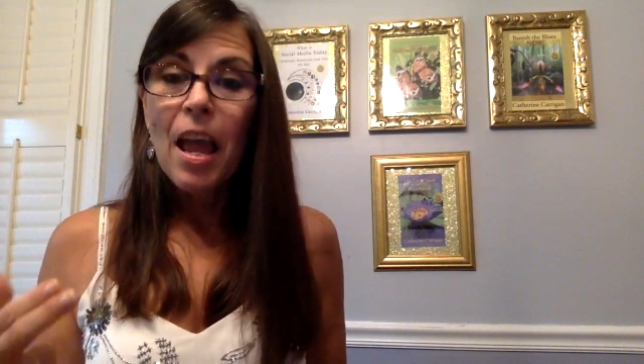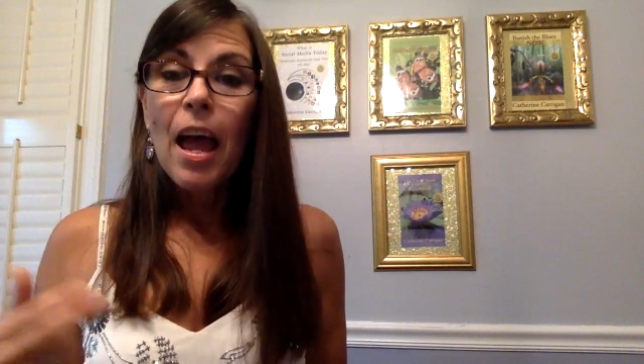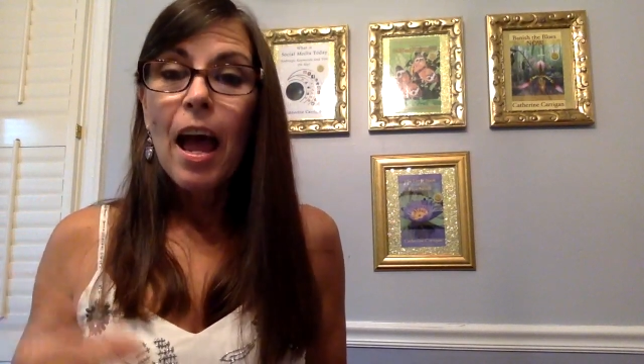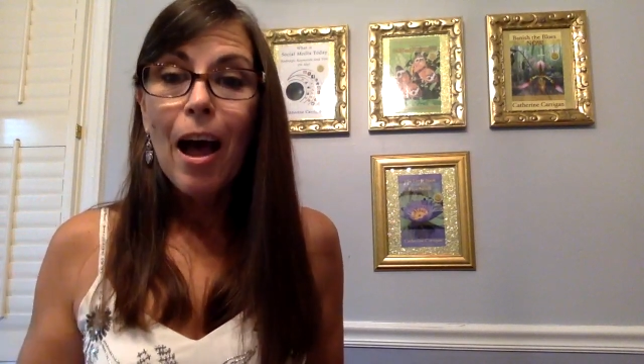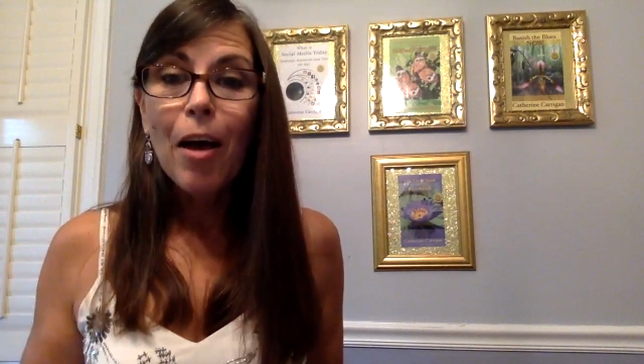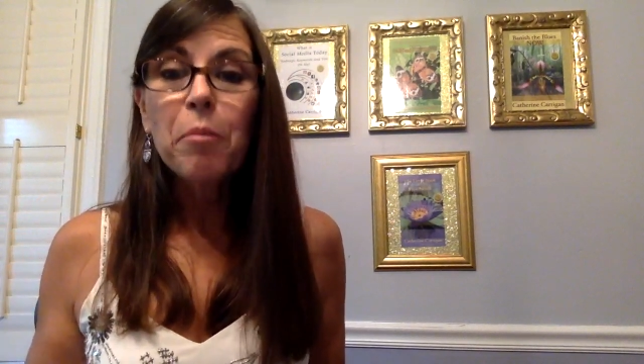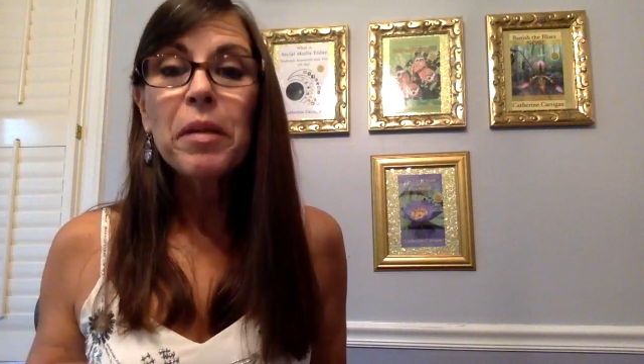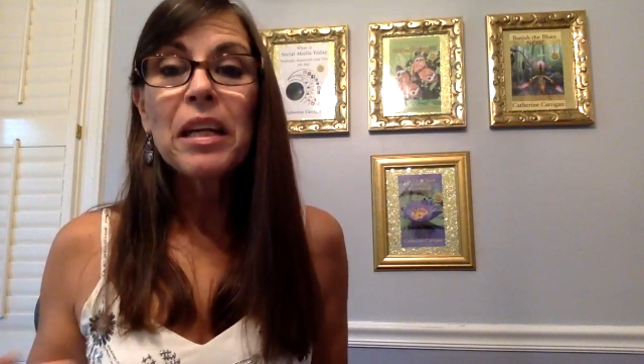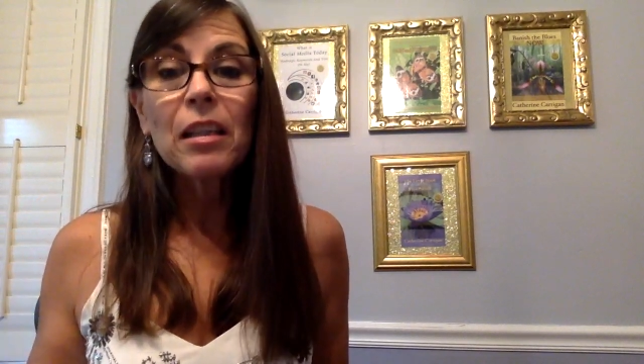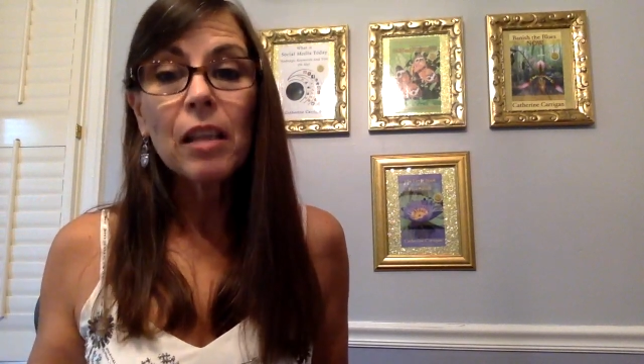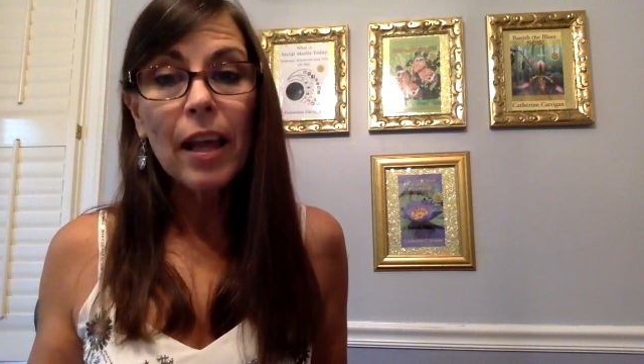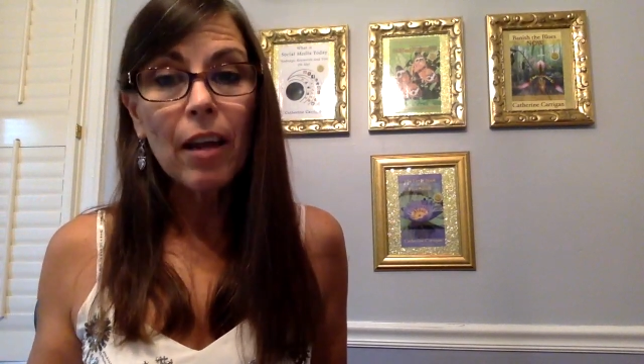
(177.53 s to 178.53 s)
how
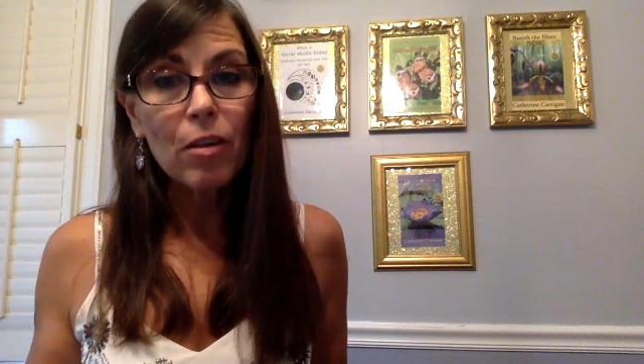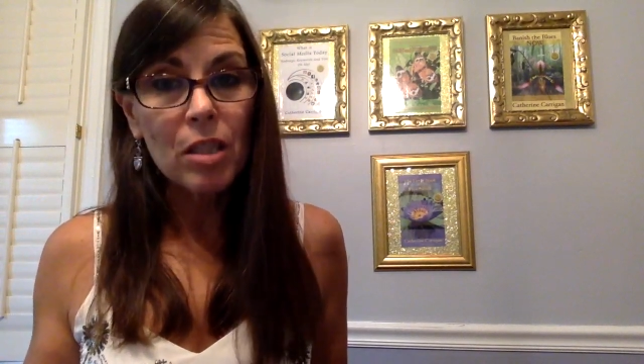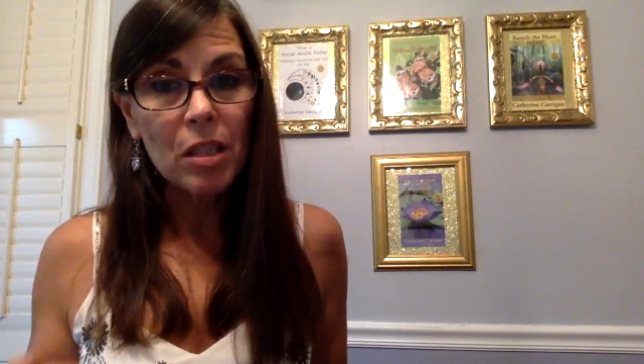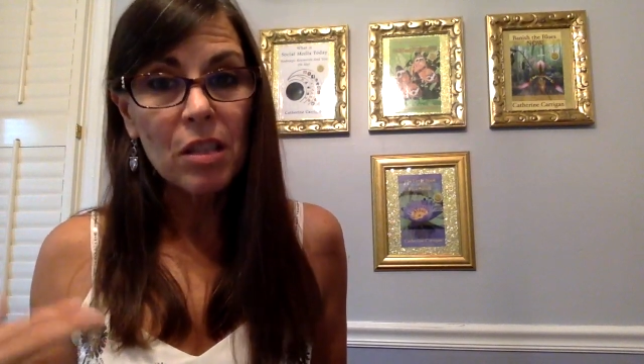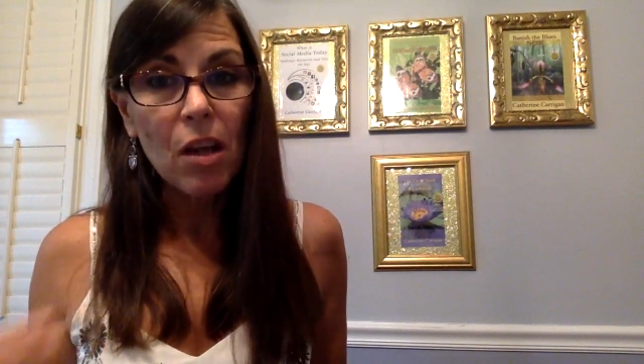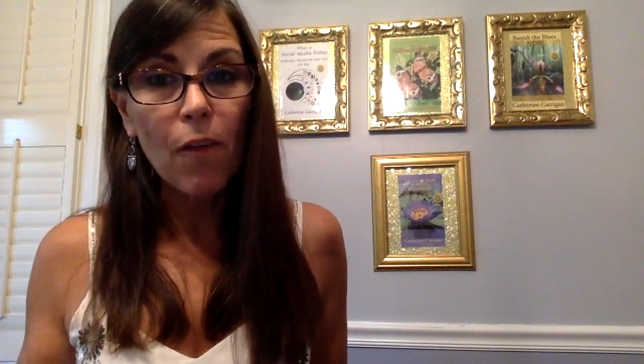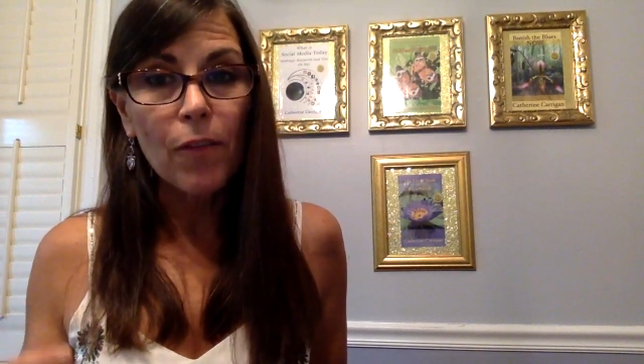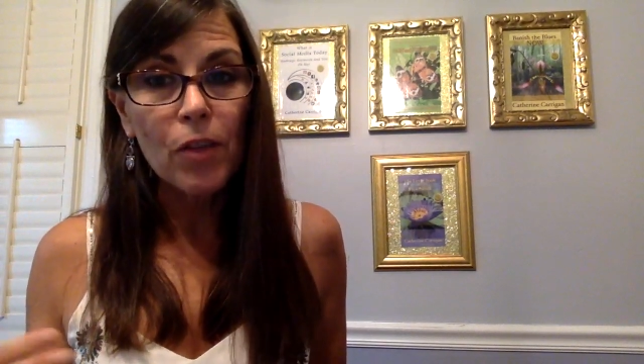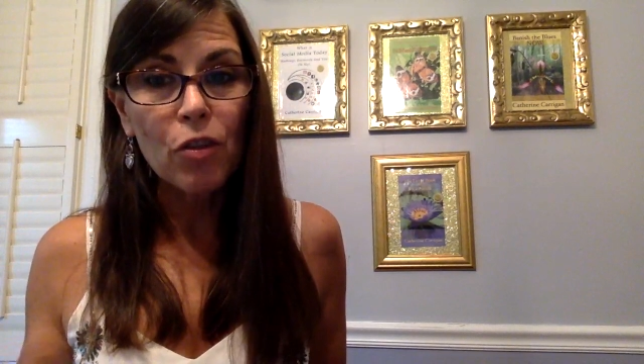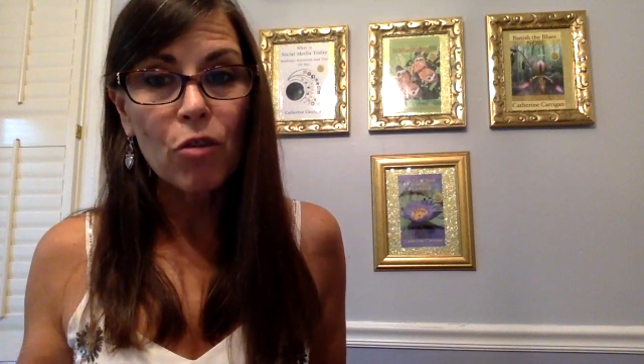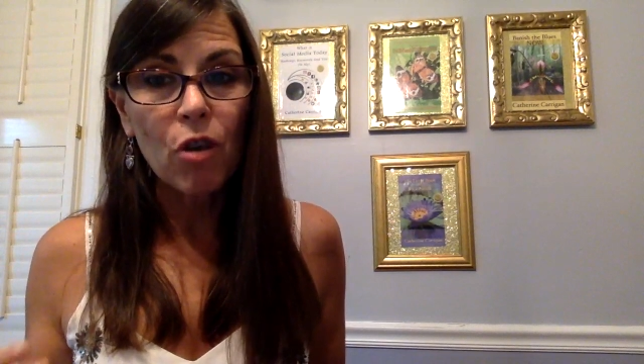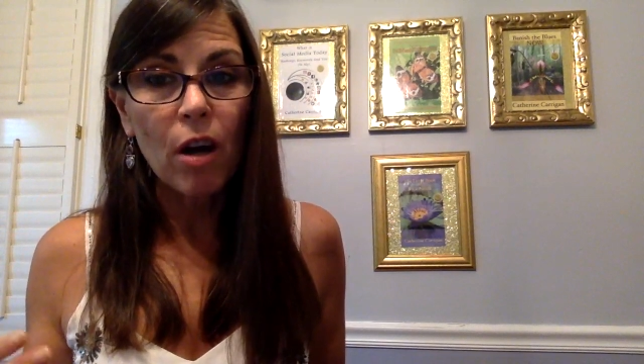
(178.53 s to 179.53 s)
many layers of
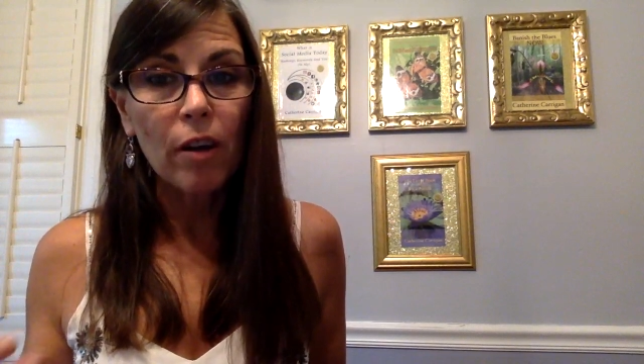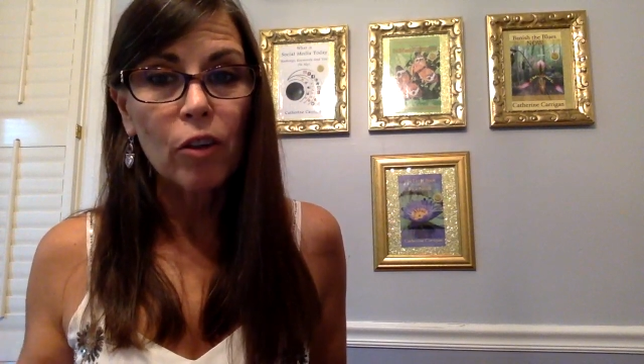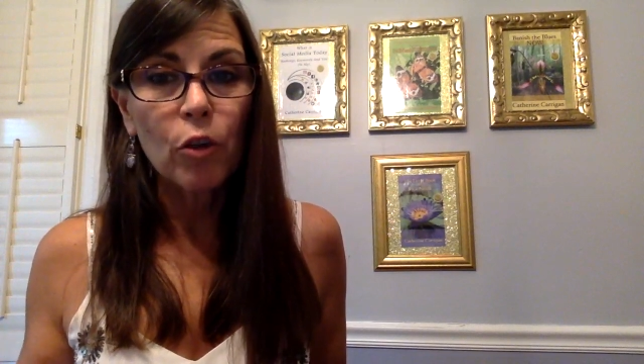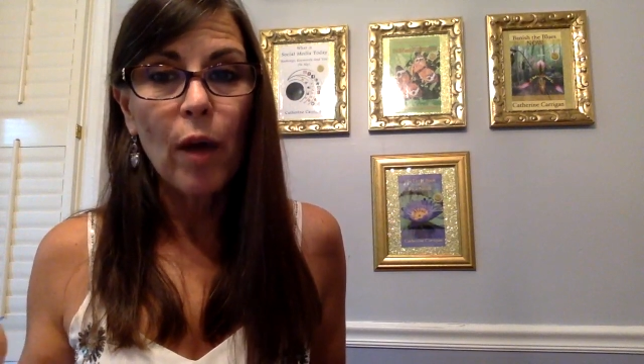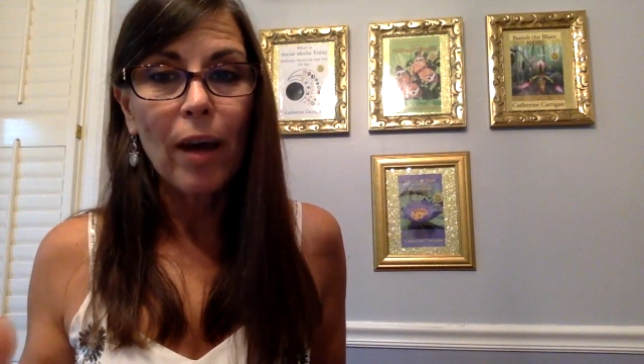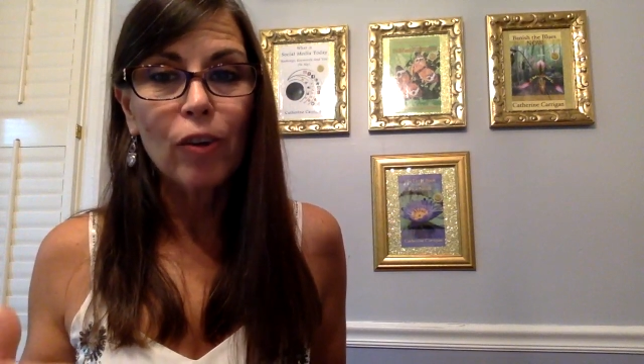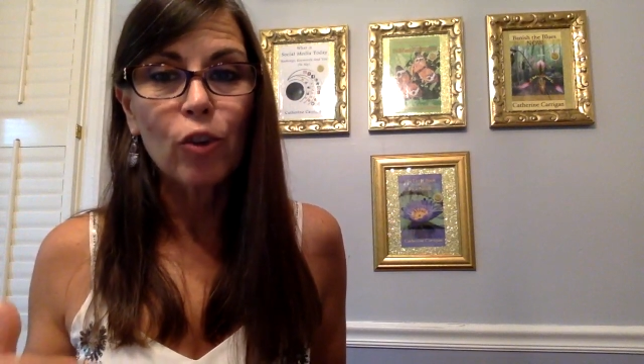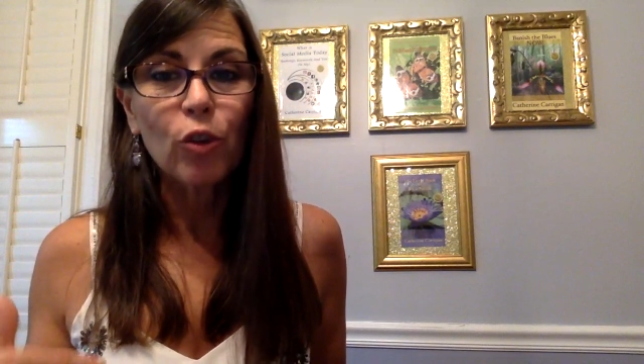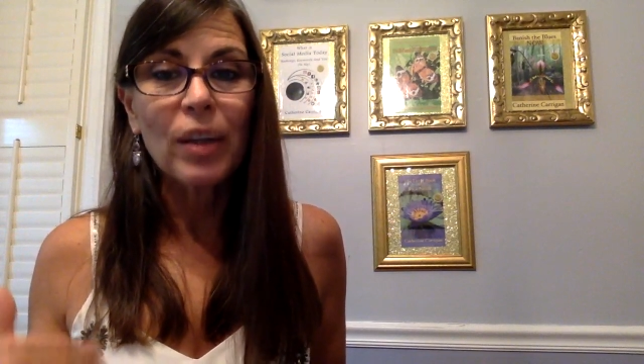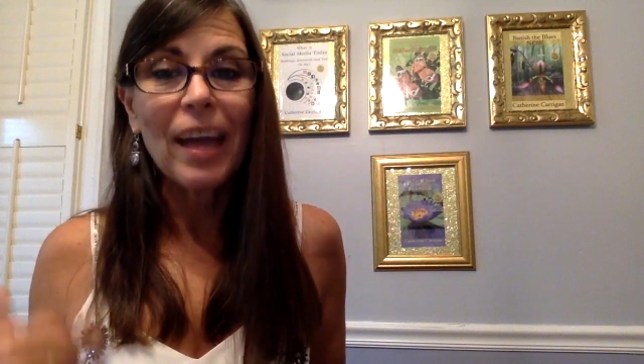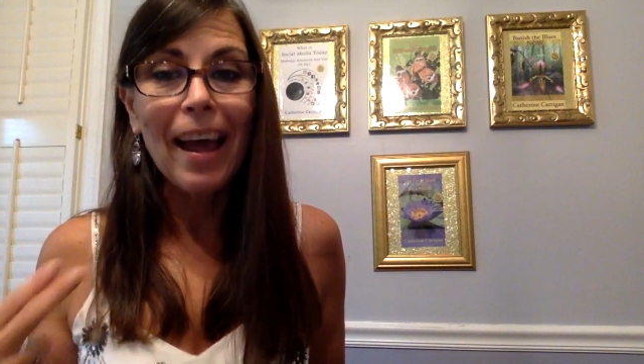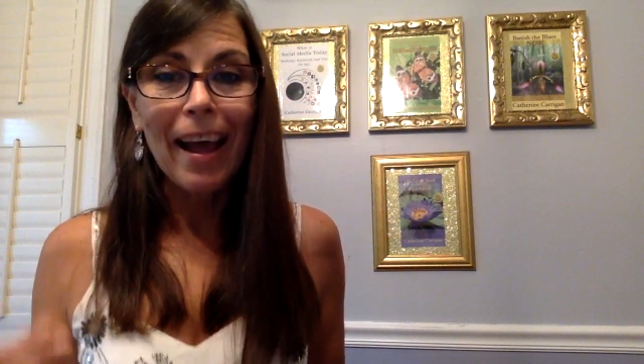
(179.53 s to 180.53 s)
self-destruct you
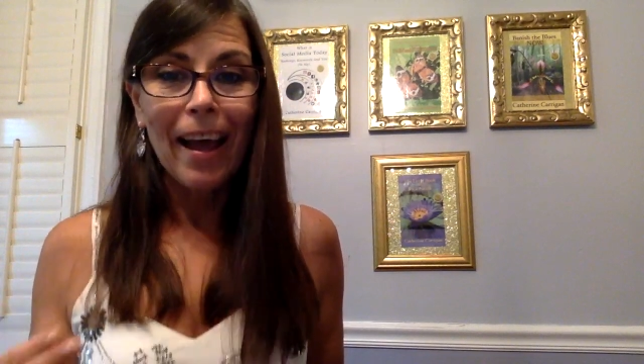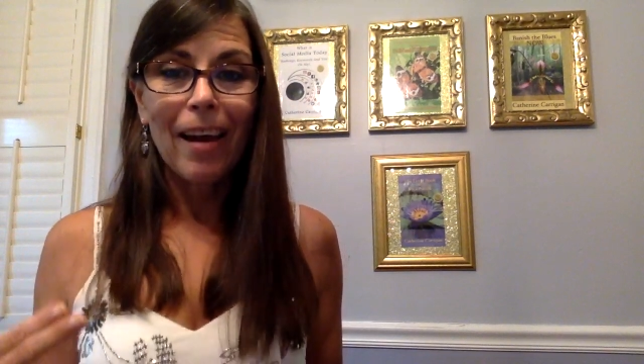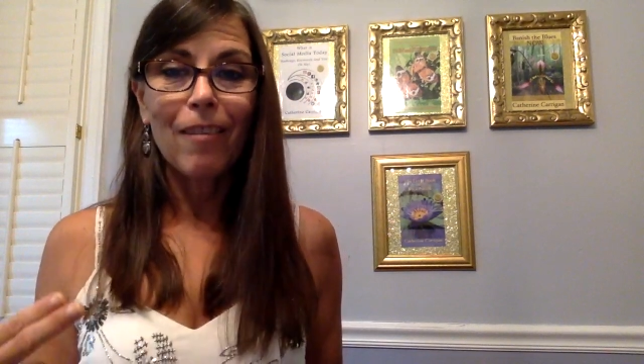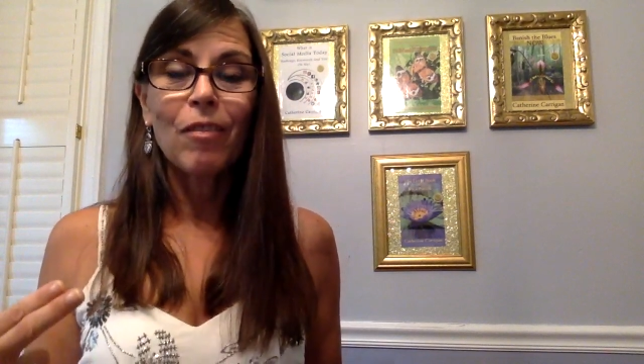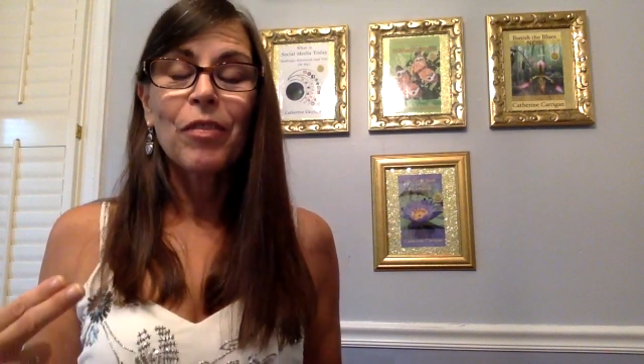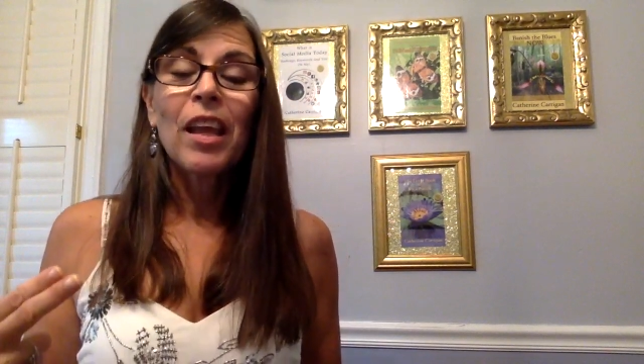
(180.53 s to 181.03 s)
actually have